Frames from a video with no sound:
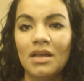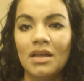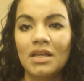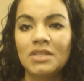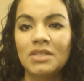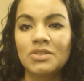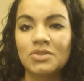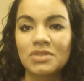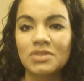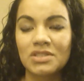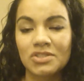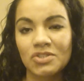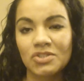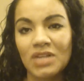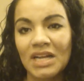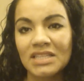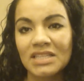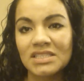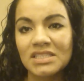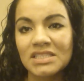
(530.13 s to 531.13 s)
induce
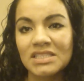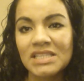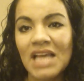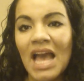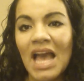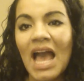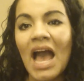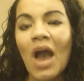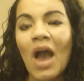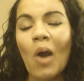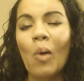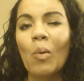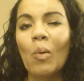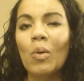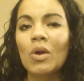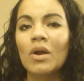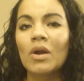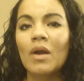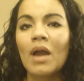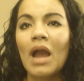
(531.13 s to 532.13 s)
contractions,
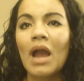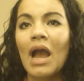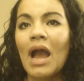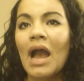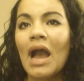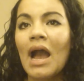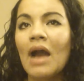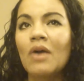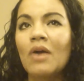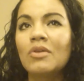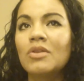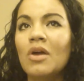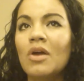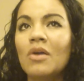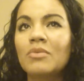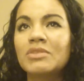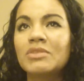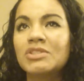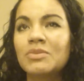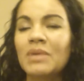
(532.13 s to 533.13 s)
or how
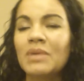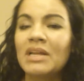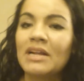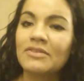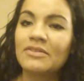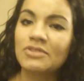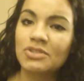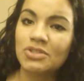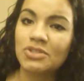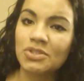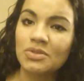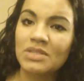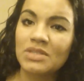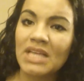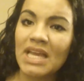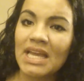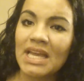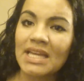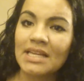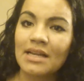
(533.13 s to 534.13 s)
long we should wait after due
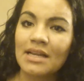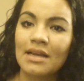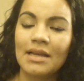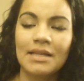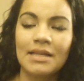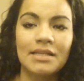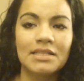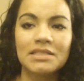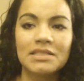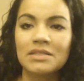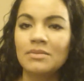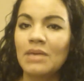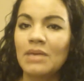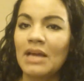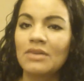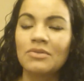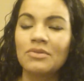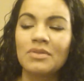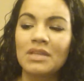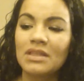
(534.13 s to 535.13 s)
date.
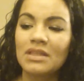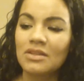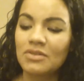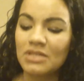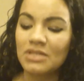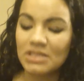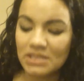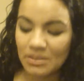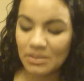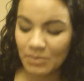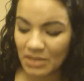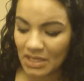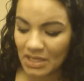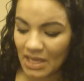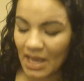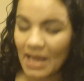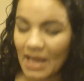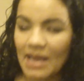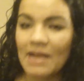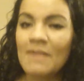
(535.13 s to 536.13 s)
I don't think there needs to
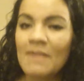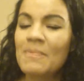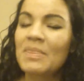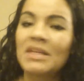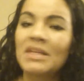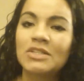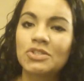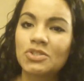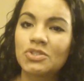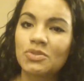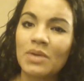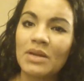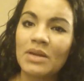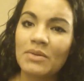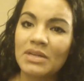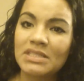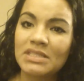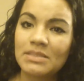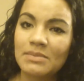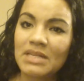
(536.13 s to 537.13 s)
be a straight
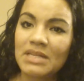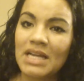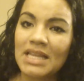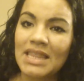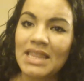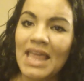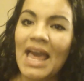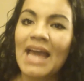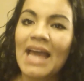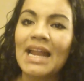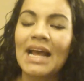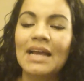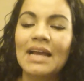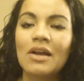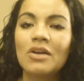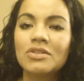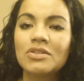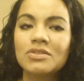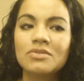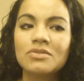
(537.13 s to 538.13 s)
regimen on that. I
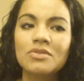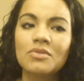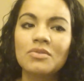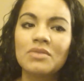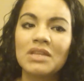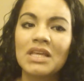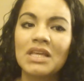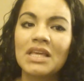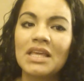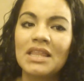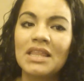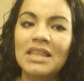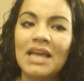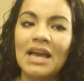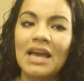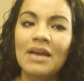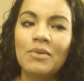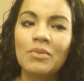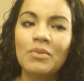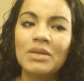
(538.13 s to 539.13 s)
also don't think
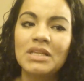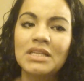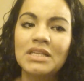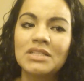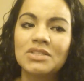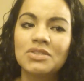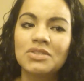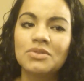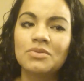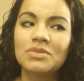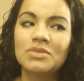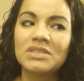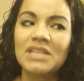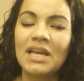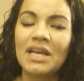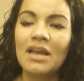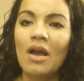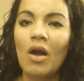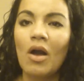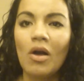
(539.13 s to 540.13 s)
that we need to
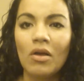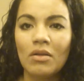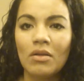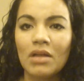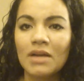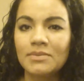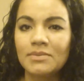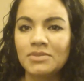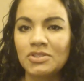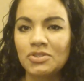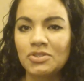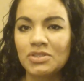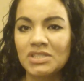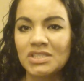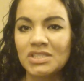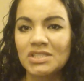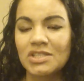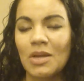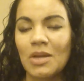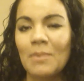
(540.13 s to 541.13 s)
say all
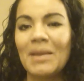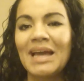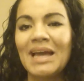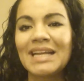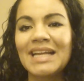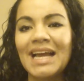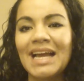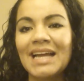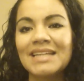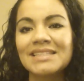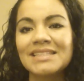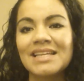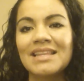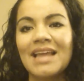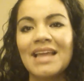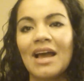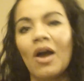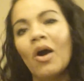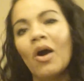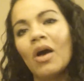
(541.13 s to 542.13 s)
obstetricians are bad guys and
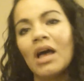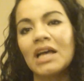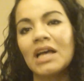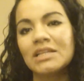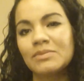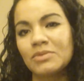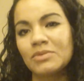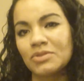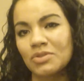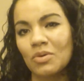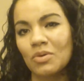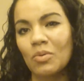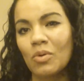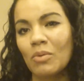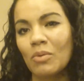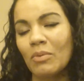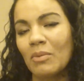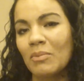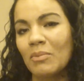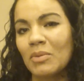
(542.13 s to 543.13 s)
that all hospitals are
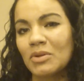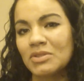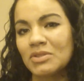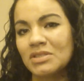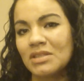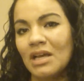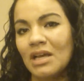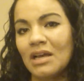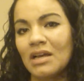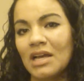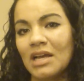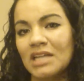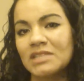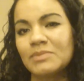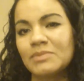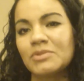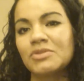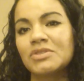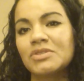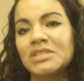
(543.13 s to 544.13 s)
horrible
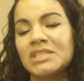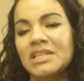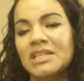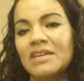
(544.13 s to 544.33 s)
hospitals to